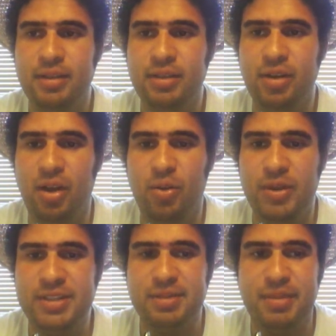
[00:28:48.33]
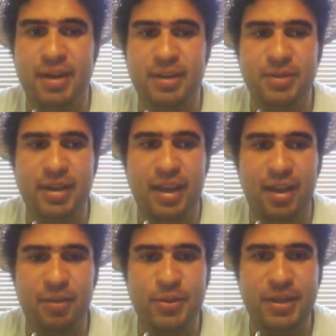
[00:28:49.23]
with some money who could
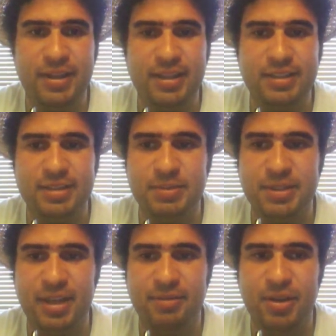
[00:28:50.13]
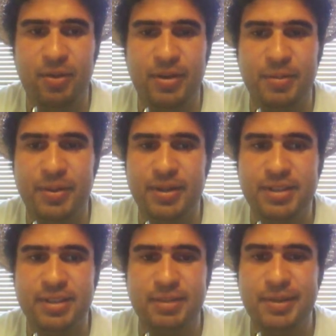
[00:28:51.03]
help, we could get some stuff going in
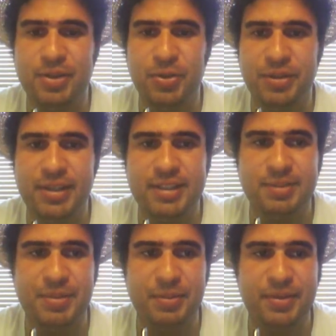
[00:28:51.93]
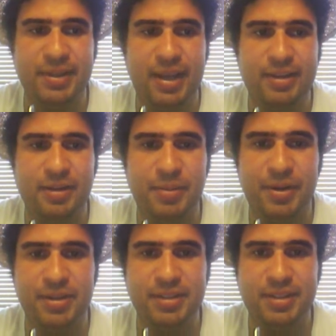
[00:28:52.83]
person. It'd be cool to get some people together in
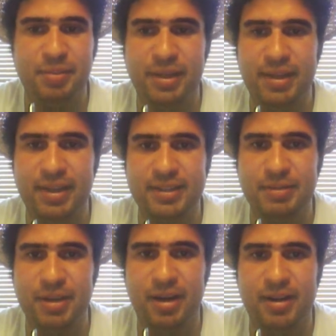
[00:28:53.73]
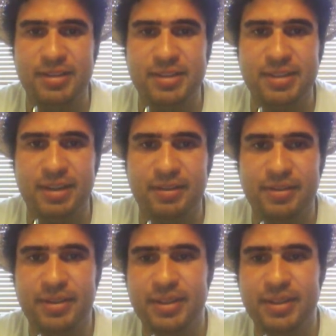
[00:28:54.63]
person to play some cards and stuff.